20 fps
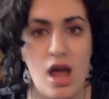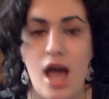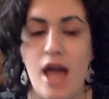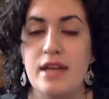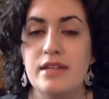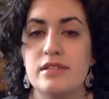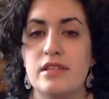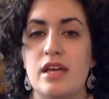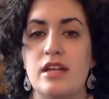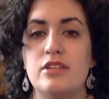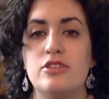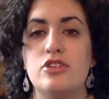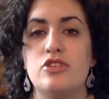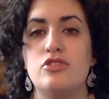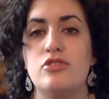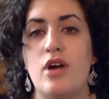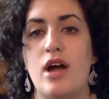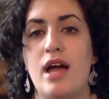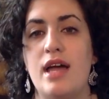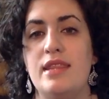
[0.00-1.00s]
I decided to
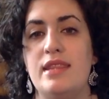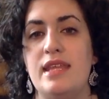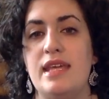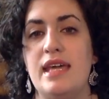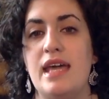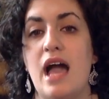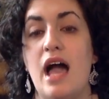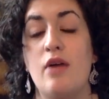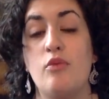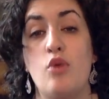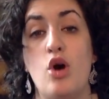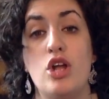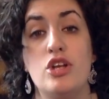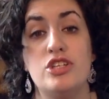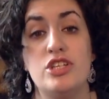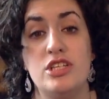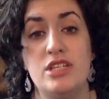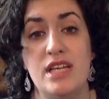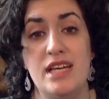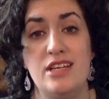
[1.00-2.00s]
try the I Want
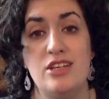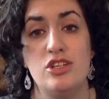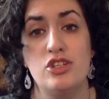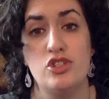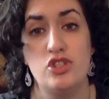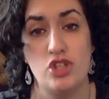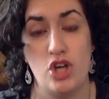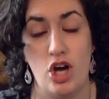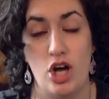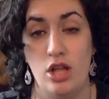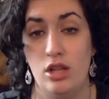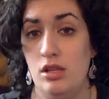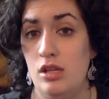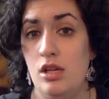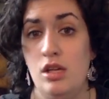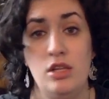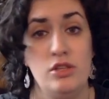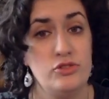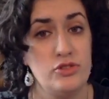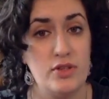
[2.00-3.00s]
to Knit shawl.
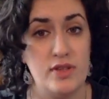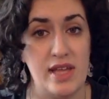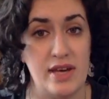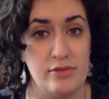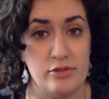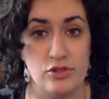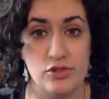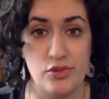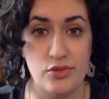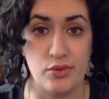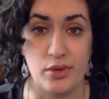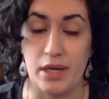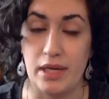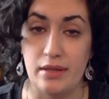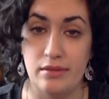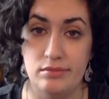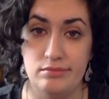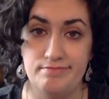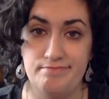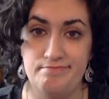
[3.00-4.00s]
So that was three.
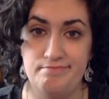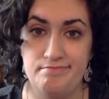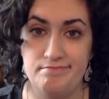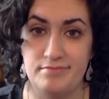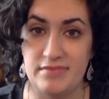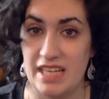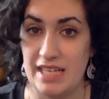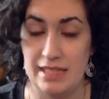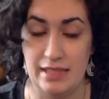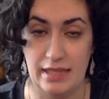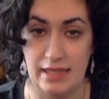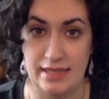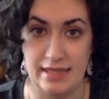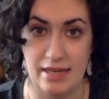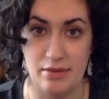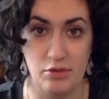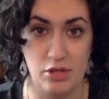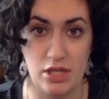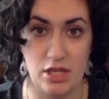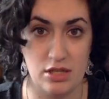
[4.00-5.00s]
I didn't like
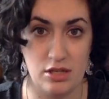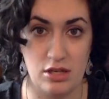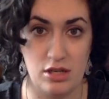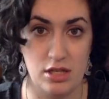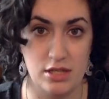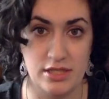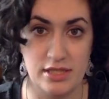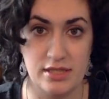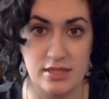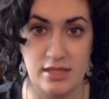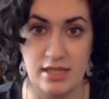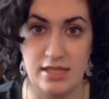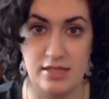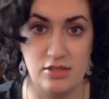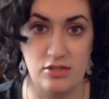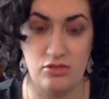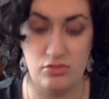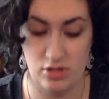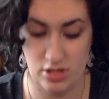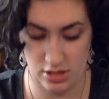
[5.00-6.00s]
that one either. It just, it,
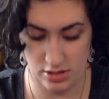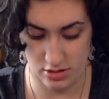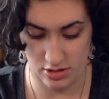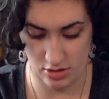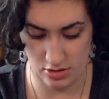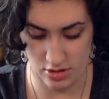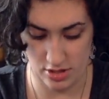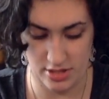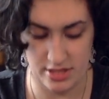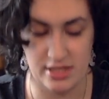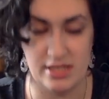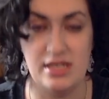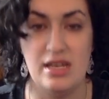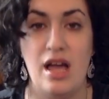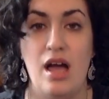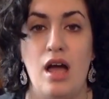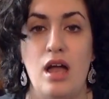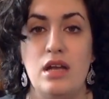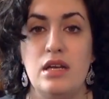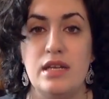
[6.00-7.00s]
this yarn did
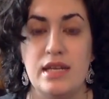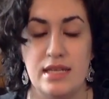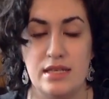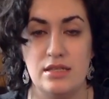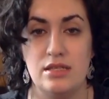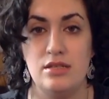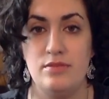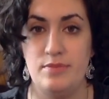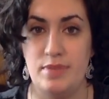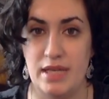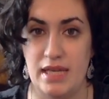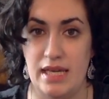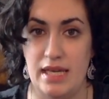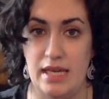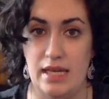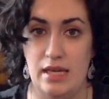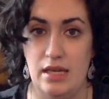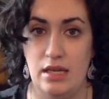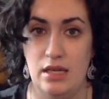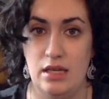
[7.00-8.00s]
not need to
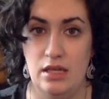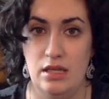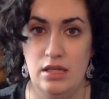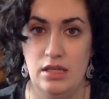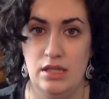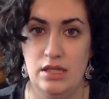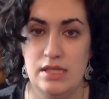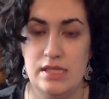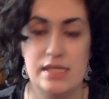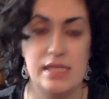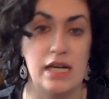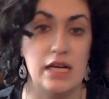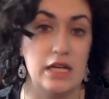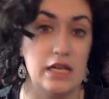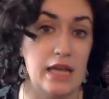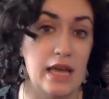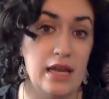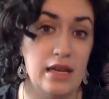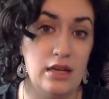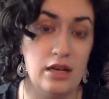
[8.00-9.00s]
be
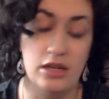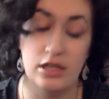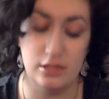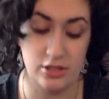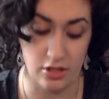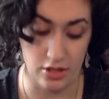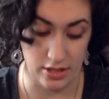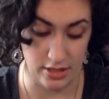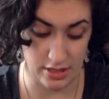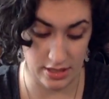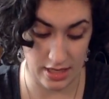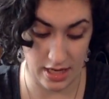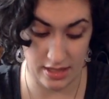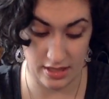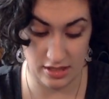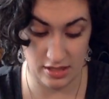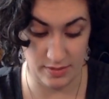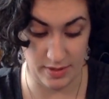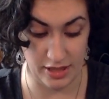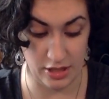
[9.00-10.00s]
stockinette, or sorry, did not
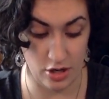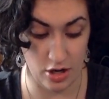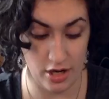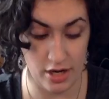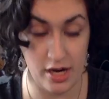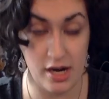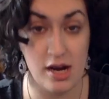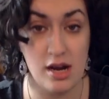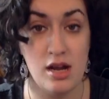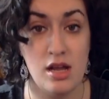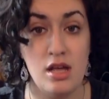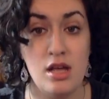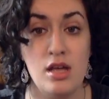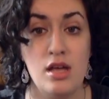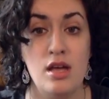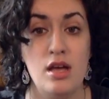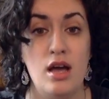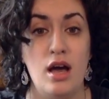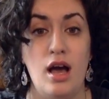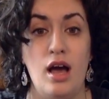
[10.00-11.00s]
need to be garter.
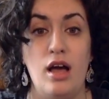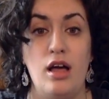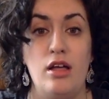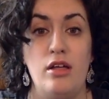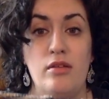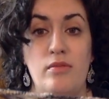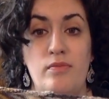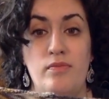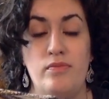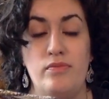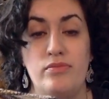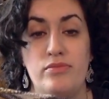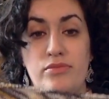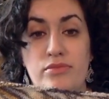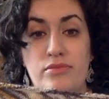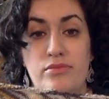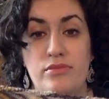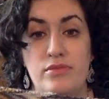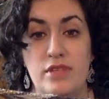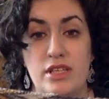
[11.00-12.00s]
Um,
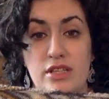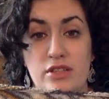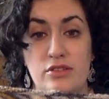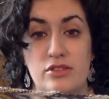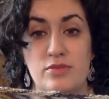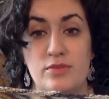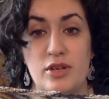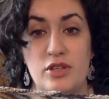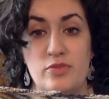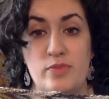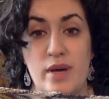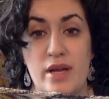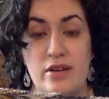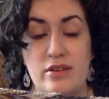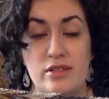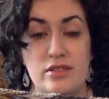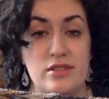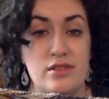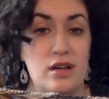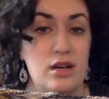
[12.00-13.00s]
it looks much better
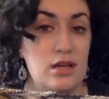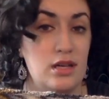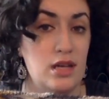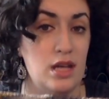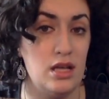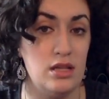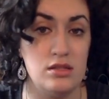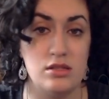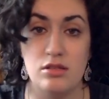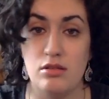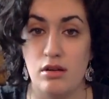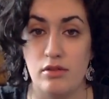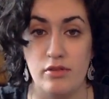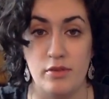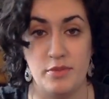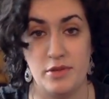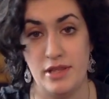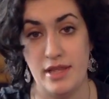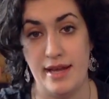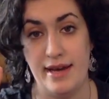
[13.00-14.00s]
in stockinette, so I
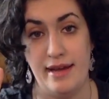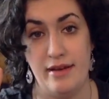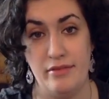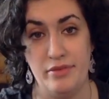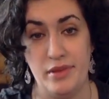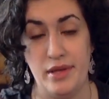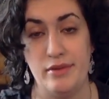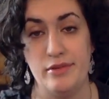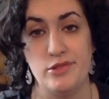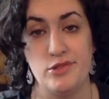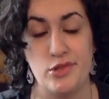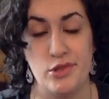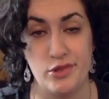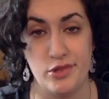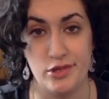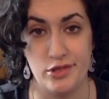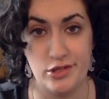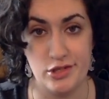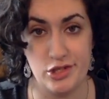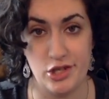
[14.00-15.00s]
ripped that out. That was the
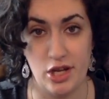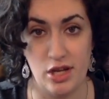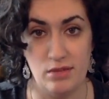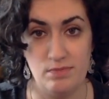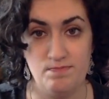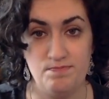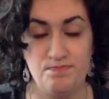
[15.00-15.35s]
third shawl.